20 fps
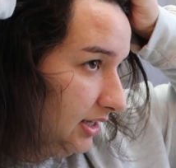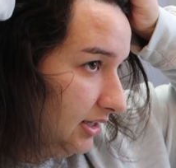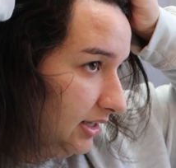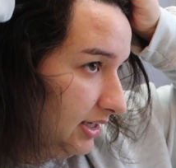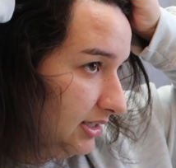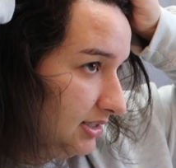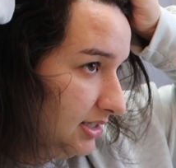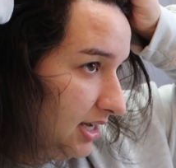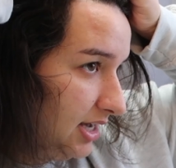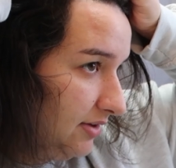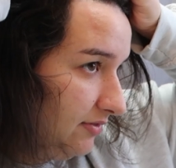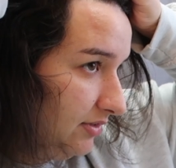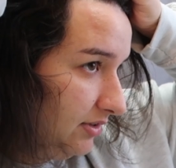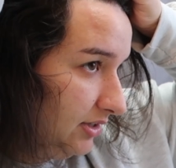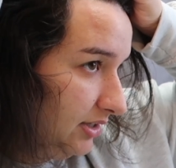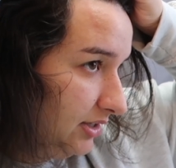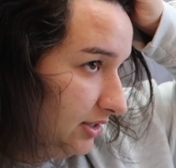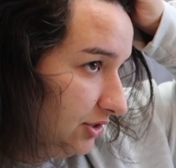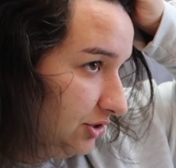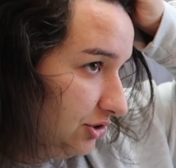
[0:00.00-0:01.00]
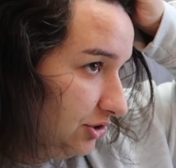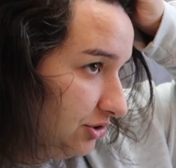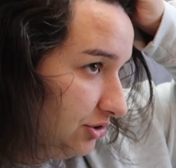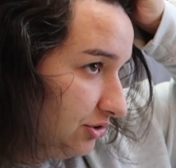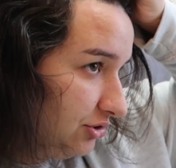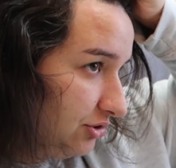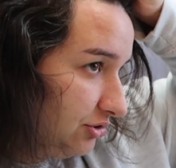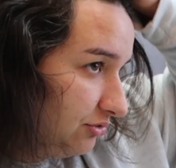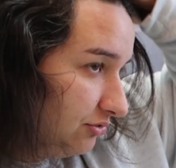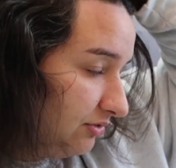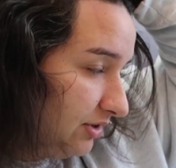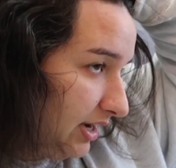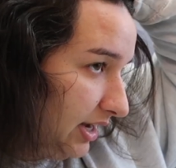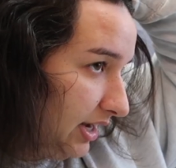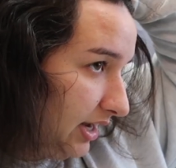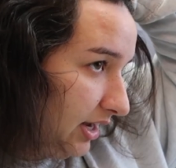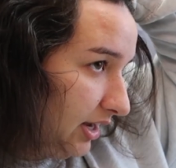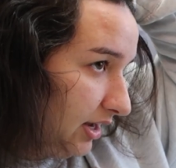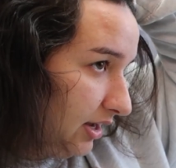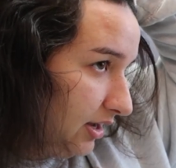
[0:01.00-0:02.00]
like to have it like a
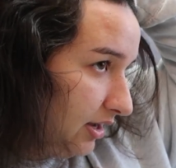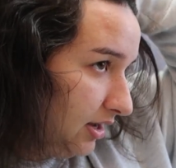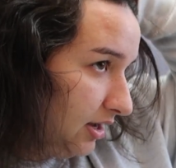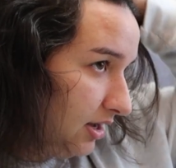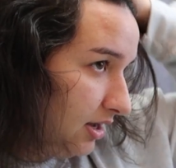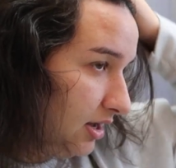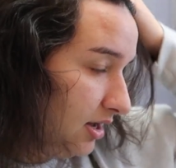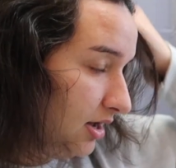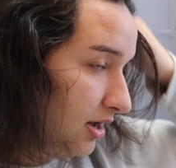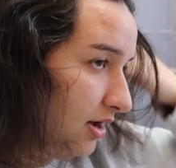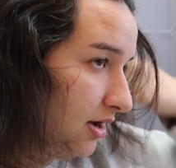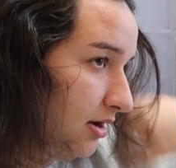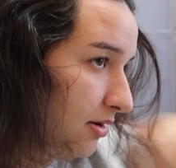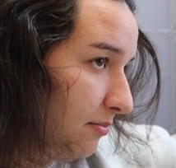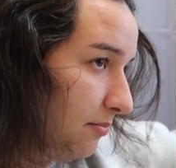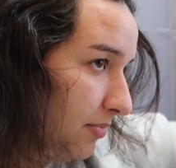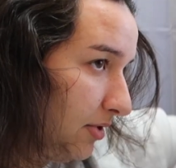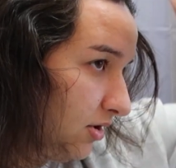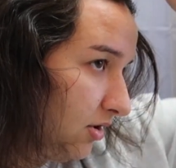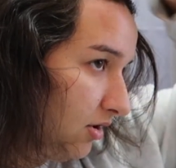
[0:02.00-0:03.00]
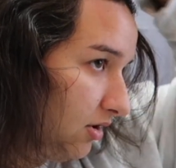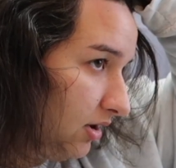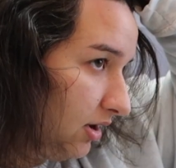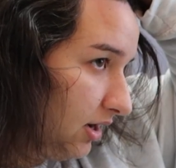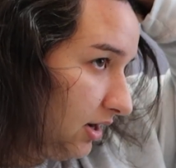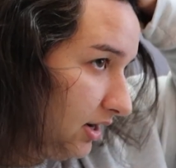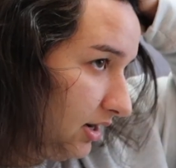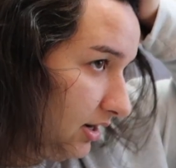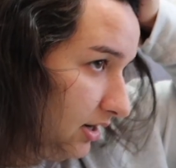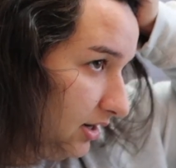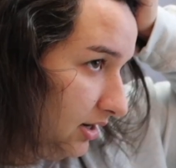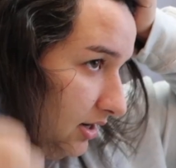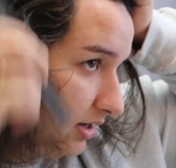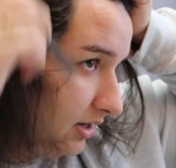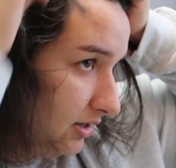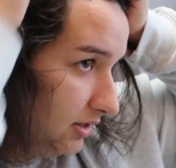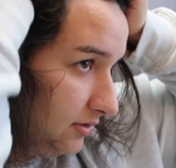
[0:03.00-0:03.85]
straight part.